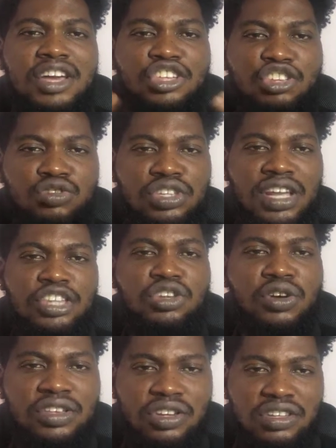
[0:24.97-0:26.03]
choose their
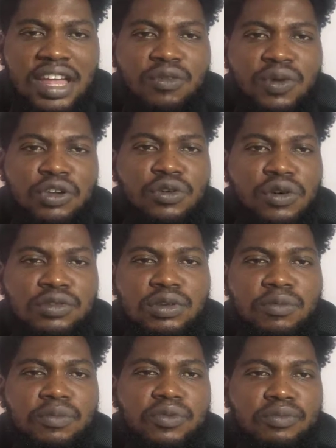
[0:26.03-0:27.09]
choice. Just like when you go to
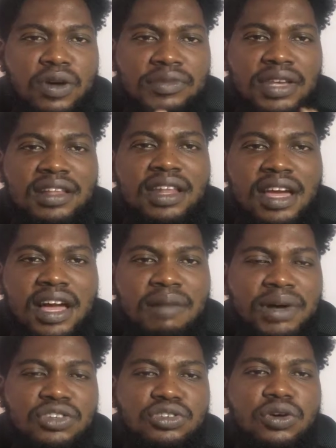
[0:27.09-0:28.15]
websites like
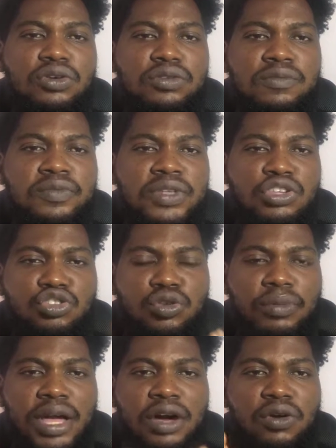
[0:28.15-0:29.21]
Amazon,
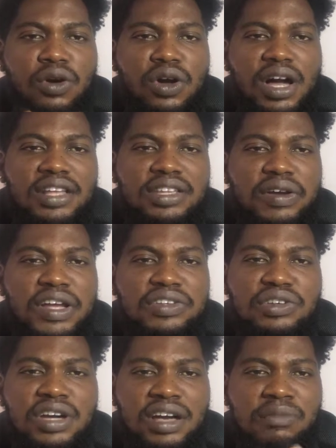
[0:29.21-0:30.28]
Jumia, Congo, and the rest,
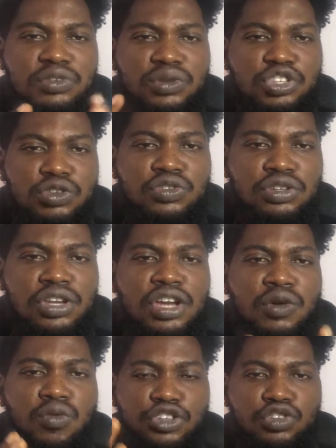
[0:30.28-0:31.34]
you are able to choose
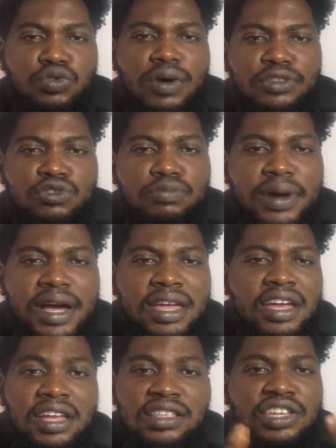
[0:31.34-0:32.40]
what you want to buy.
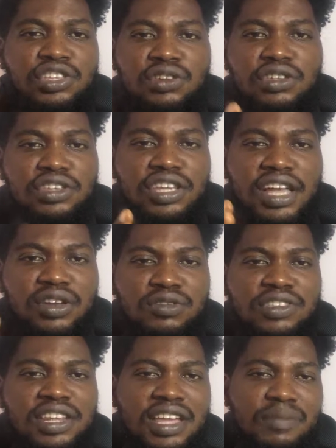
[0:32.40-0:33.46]
They are not
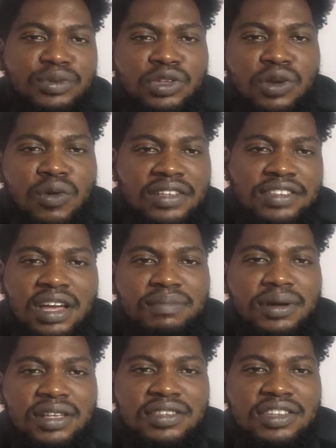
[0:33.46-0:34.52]
sending your product on WhatsApp
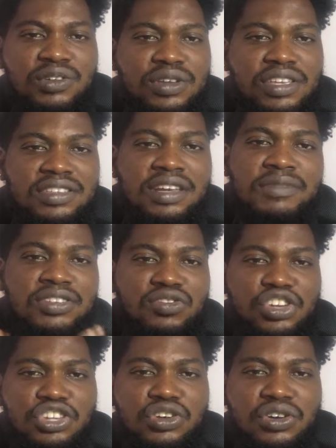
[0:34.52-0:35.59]
and say, okay, send me
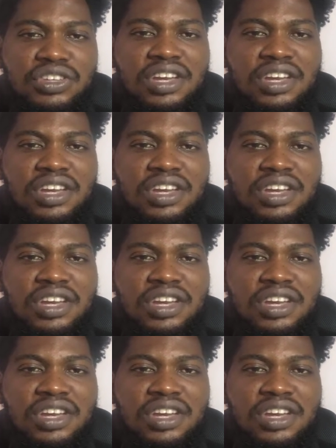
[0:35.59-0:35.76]
screenshot,